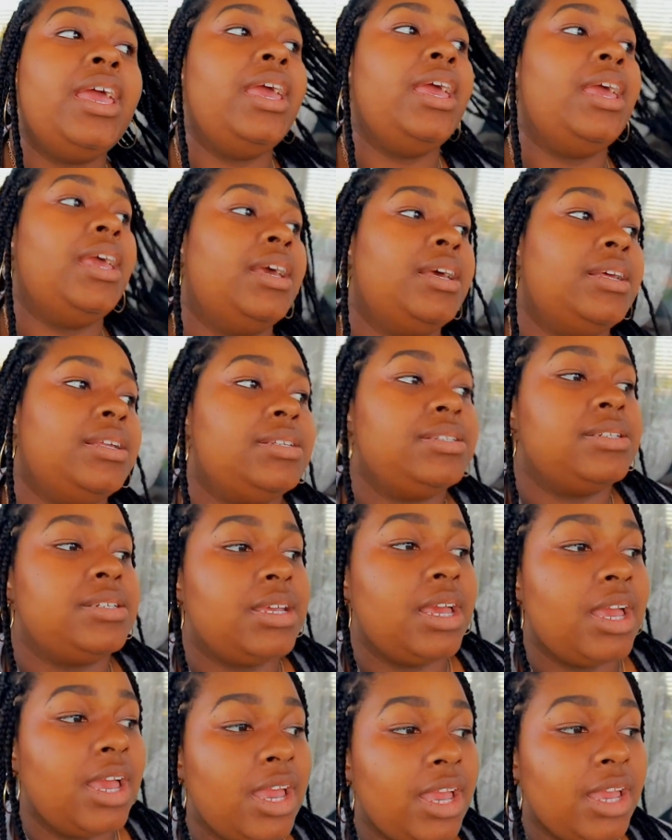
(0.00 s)
And
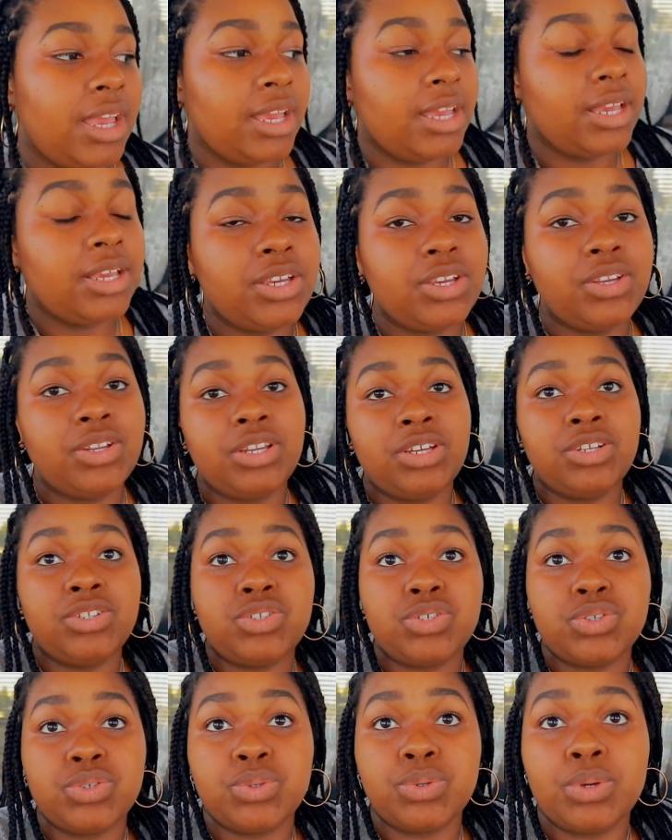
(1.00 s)
you
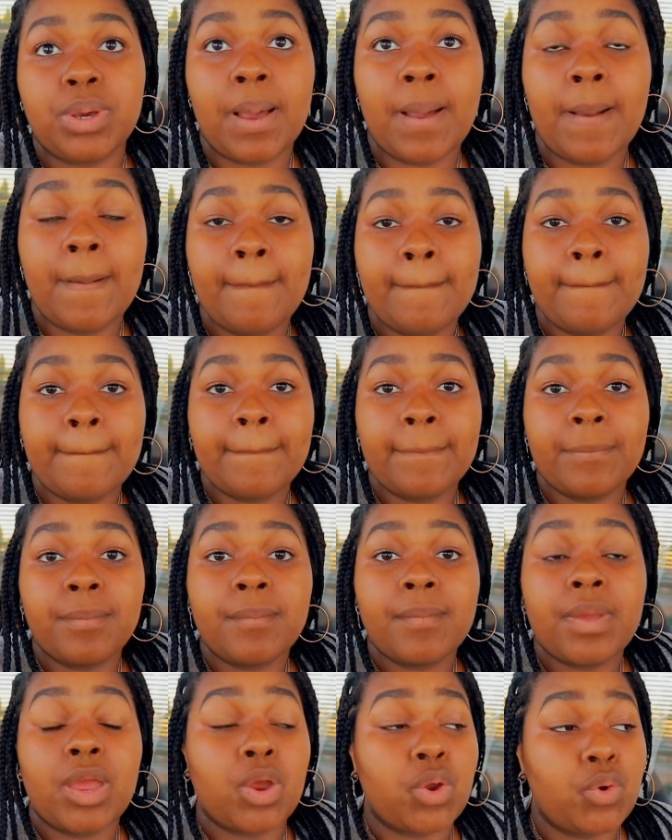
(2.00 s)
need to
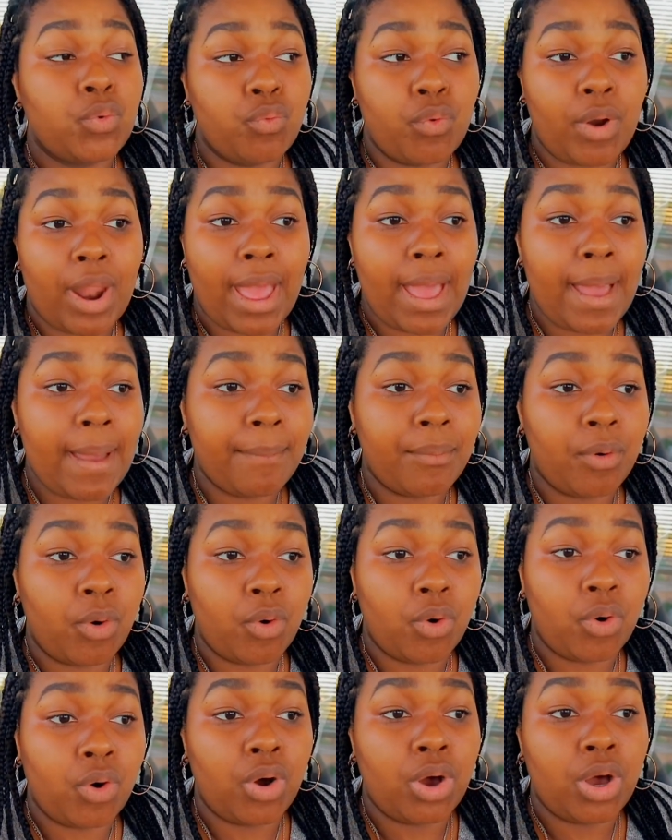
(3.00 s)
grab
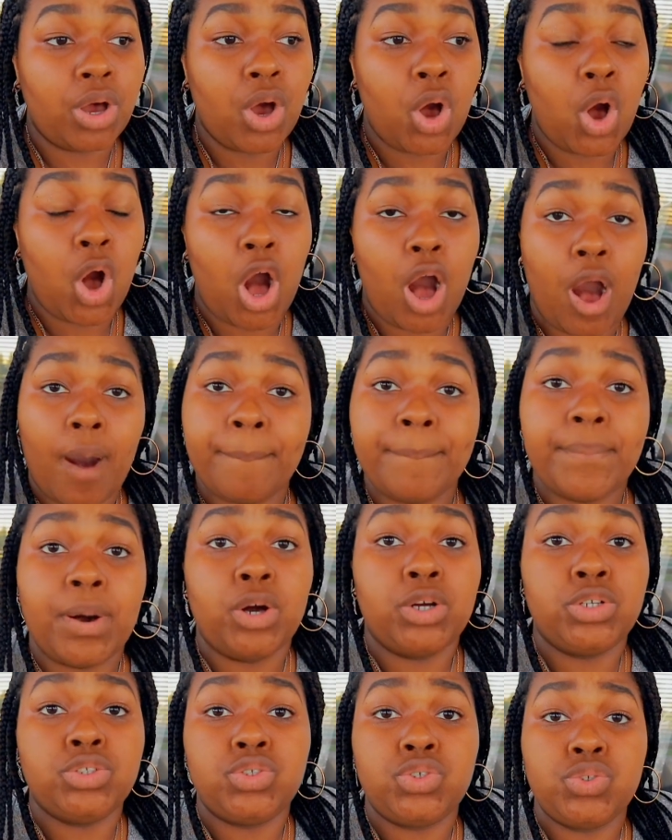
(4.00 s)
or hop
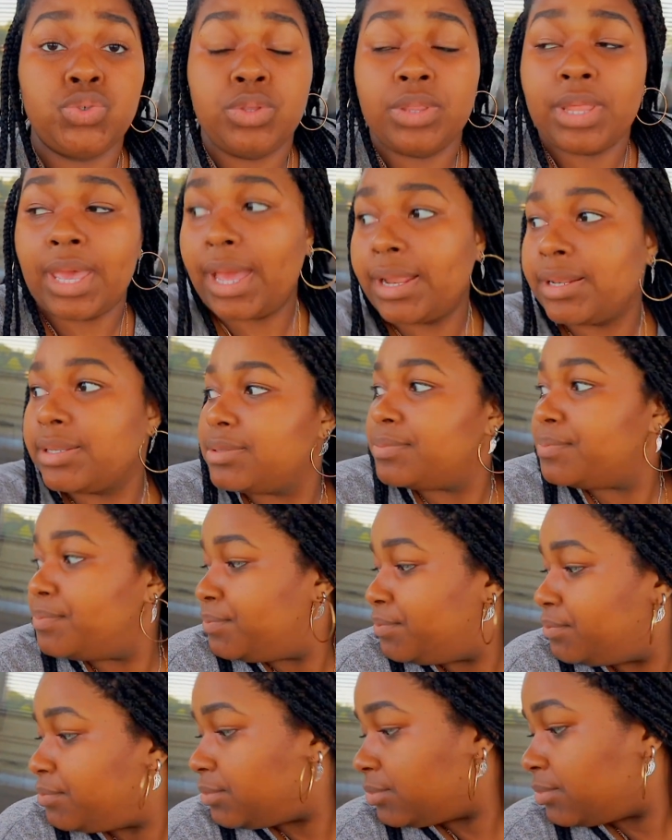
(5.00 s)
on to that
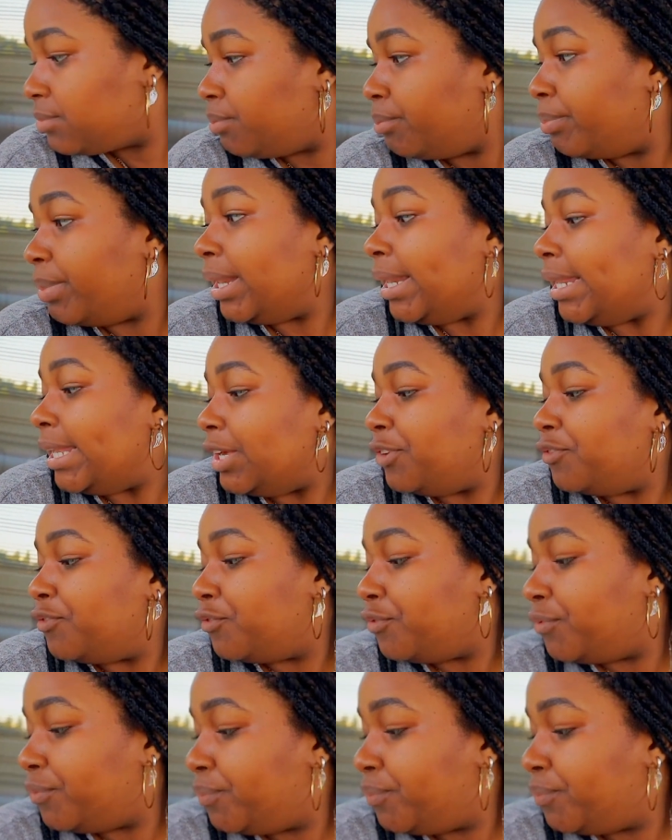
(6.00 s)
belief.